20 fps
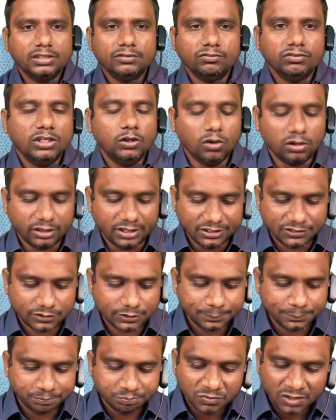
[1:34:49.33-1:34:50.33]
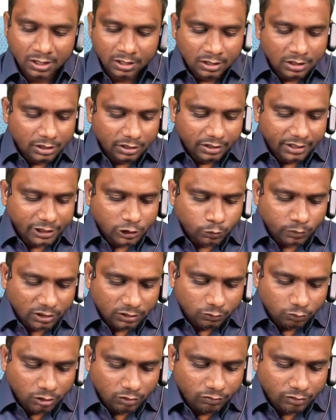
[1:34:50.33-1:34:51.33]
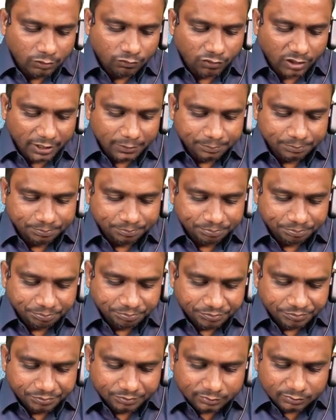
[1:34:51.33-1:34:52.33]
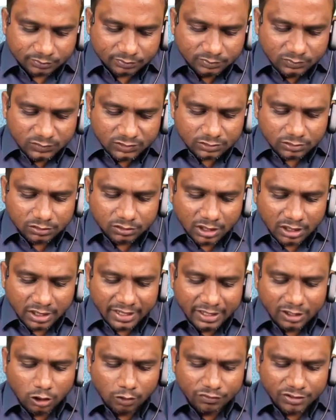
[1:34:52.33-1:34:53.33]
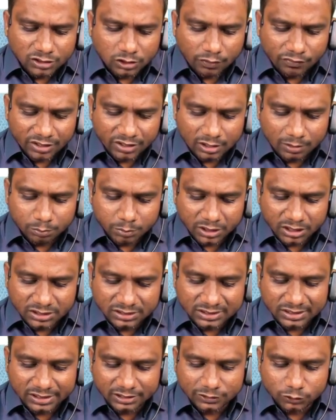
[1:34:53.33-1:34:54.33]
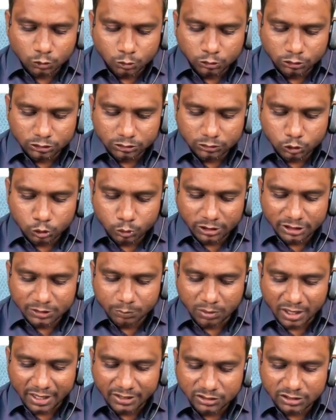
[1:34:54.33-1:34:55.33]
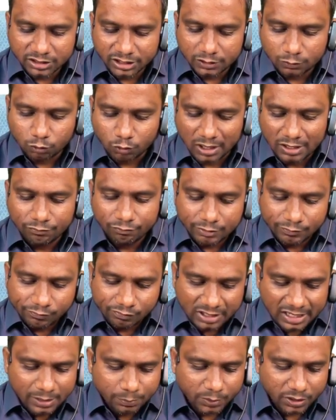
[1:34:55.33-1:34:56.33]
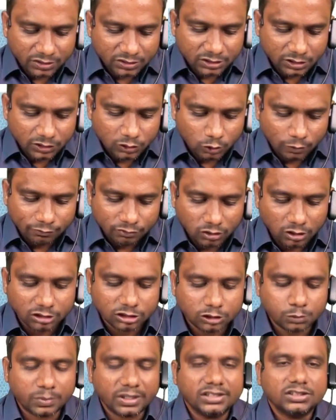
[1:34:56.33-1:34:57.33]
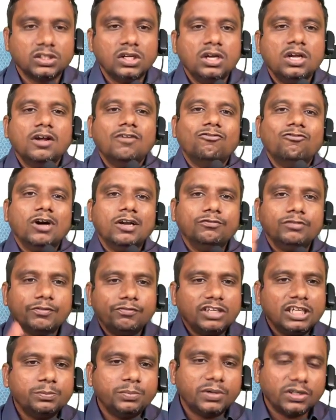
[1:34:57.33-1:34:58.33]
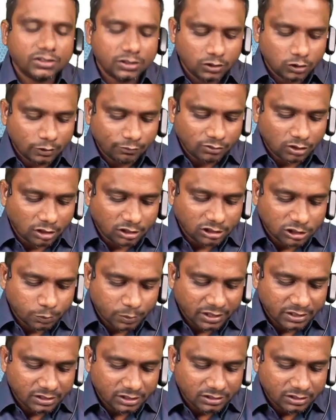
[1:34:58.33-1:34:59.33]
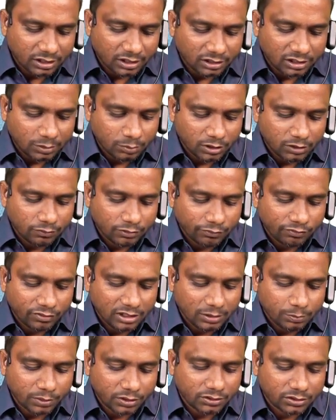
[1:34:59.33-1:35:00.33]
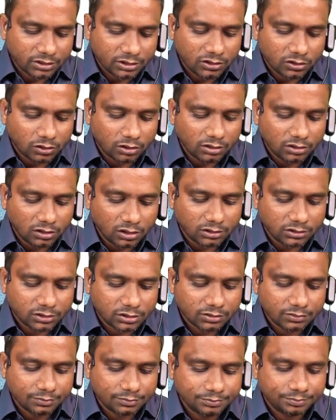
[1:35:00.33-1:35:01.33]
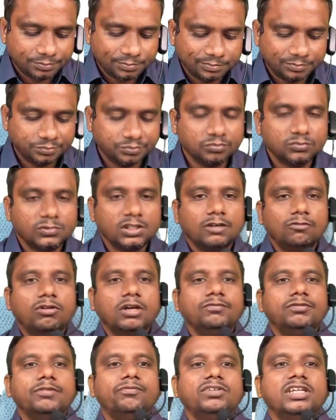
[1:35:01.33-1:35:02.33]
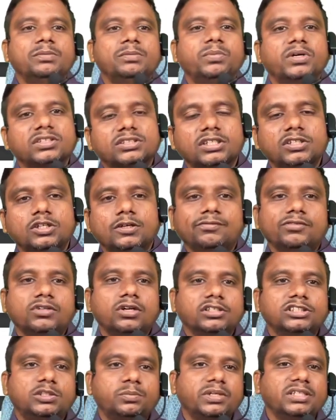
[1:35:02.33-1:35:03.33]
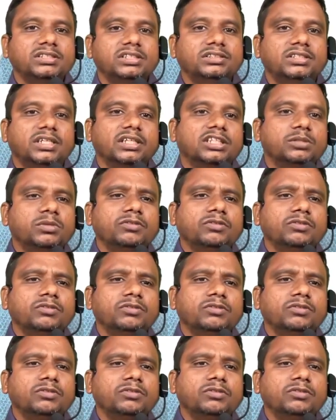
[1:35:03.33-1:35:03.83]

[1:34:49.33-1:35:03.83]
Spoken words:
we got this. Next one, 11. The head office of a company sends goods to its branch at 150% of cost price. 150% of cost price is nothing but 50% on cost. 150% of cost price is nothing but